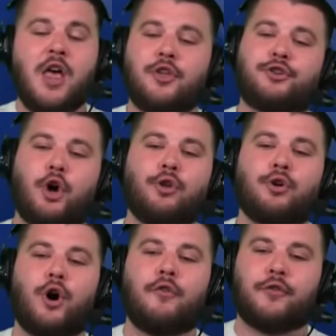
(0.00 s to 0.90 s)
The
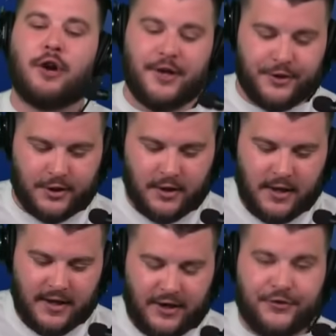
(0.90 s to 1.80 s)
total over-under
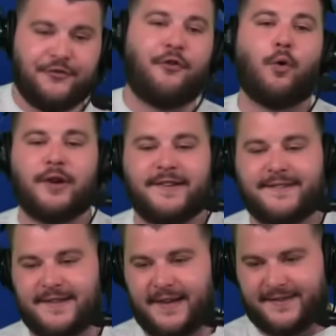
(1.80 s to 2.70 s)
is
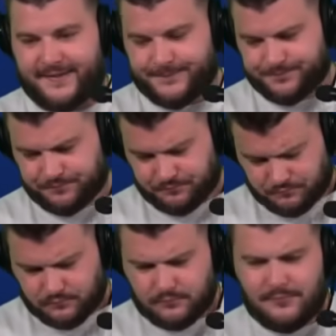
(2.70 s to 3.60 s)

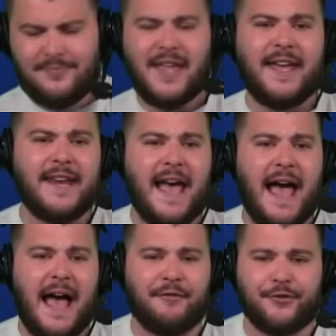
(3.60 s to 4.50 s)

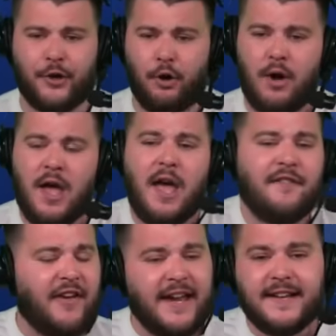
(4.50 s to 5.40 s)
46.5. So
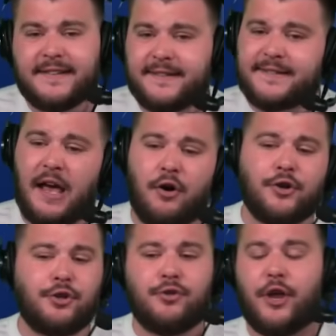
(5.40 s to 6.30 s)
Vegas is
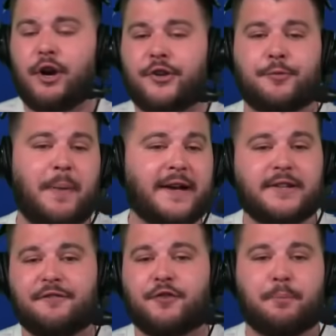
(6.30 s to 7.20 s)
telling you they're
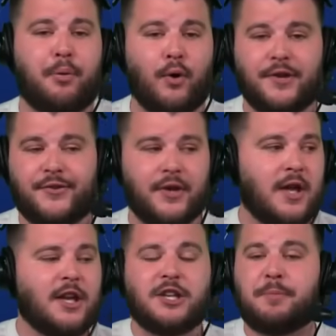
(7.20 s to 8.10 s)
expecting for points
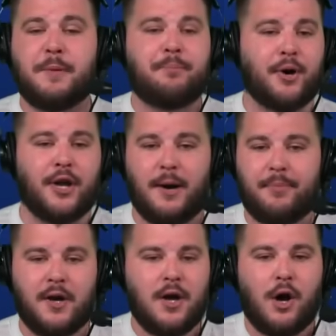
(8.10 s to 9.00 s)
to be put
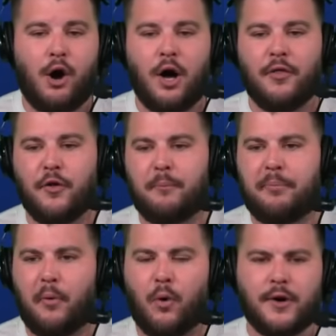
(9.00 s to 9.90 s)
up on the
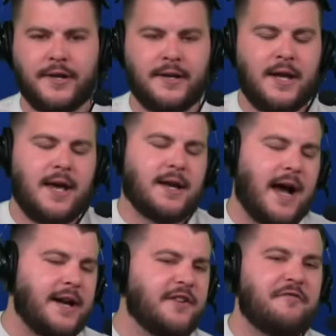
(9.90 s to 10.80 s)
board. And
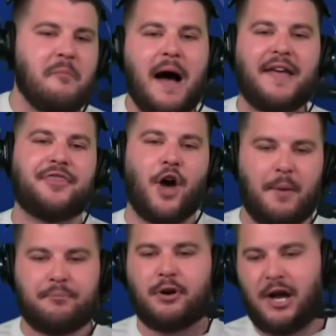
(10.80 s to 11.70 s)
kind of my
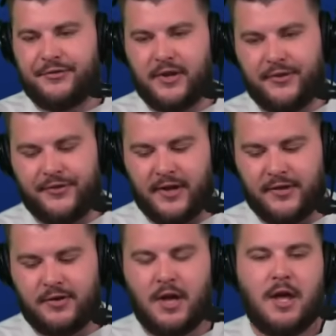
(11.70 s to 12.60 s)
thought process
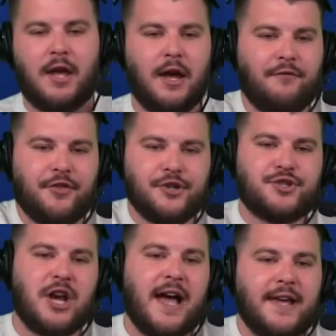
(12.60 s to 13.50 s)
is, if the
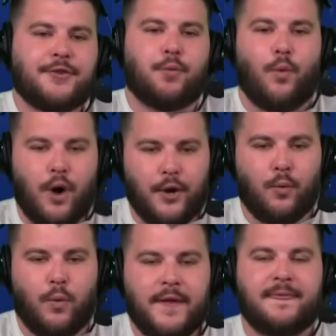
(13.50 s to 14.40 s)
Giants want to
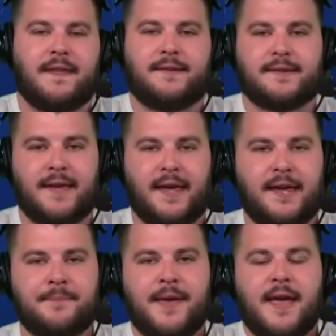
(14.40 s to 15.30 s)
win this
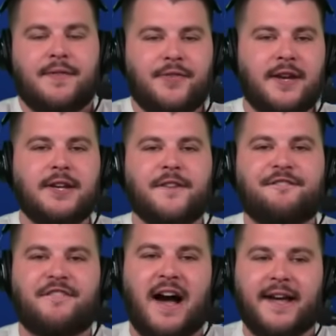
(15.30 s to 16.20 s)
game, they need to
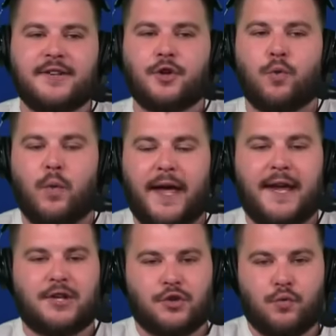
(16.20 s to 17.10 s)
find a
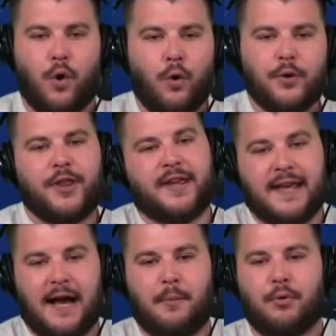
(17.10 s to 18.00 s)
way to hold the
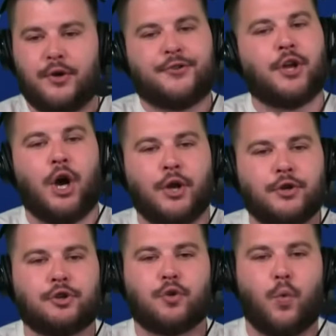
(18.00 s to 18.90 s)
Cowboys to
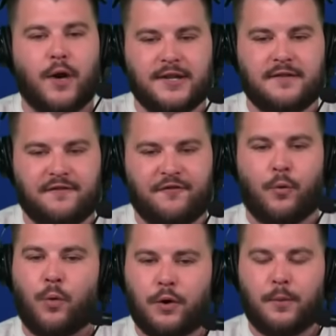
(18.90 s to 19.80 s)
under
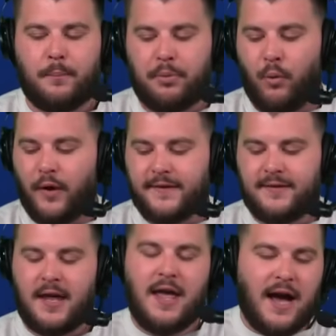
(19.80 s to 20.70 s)
24 points.
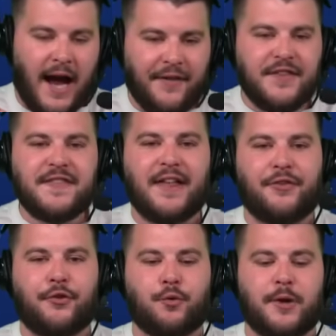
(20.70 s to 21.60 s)
I think that's
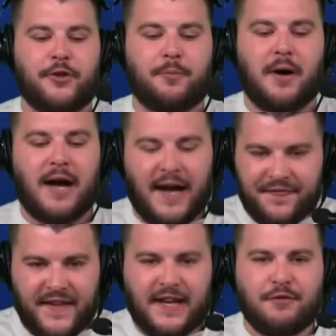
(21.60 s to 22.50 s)
the sweet spot. I
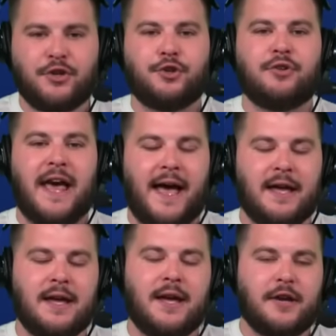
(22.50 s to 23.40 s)
think if you do that,
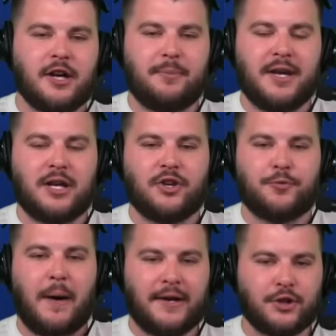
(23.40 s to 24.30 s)
you're going to be in a good
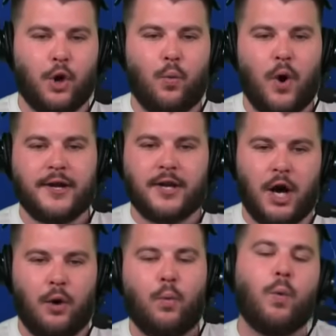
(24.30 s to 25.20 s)
spot to go
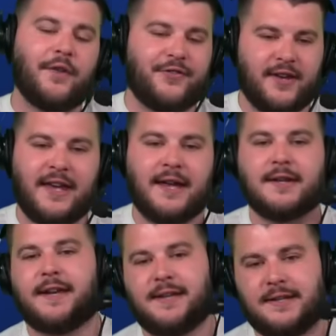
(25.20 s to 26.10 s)
1-0 once again,
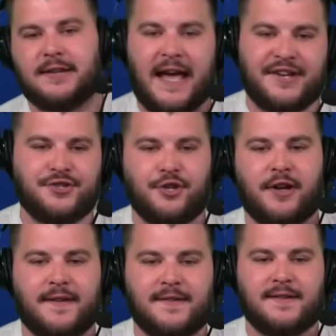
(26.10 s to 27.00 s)
like you did last year
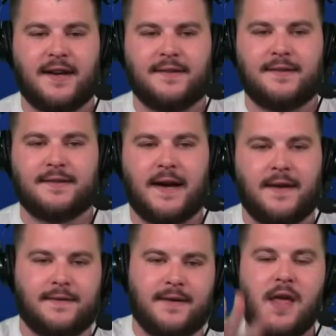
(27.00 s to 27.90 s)
against the Tennessee
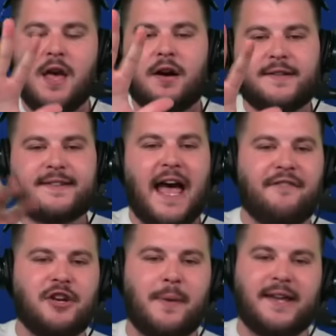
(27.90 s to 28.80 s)
Titans. Let's
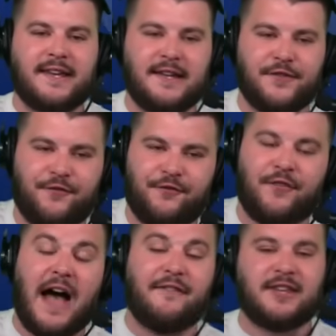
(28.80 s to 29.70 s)
dive into my
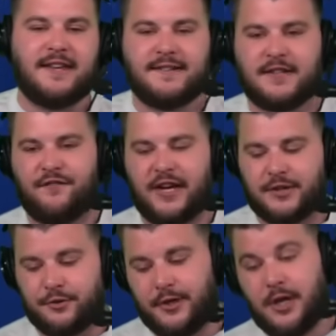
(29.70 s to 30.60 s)
five keys to
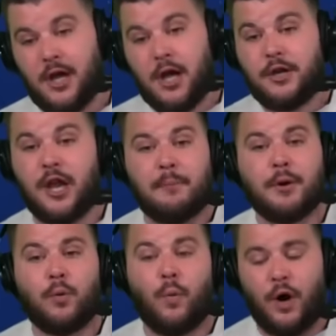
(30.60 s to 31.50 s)
victory.
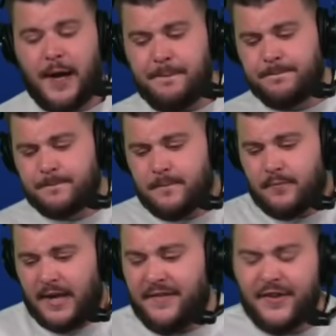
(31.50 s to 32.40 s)
Number one,
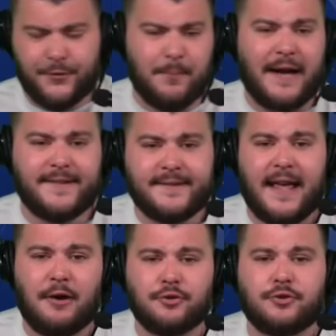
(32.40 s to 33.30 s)
and this might
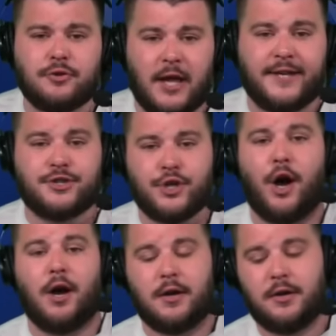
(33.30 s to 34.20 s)
sound like
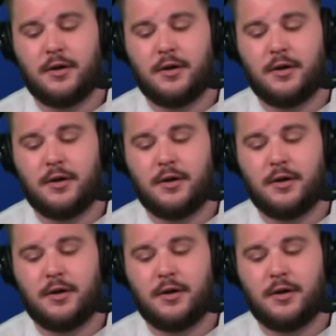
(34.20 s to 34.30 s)
chalk.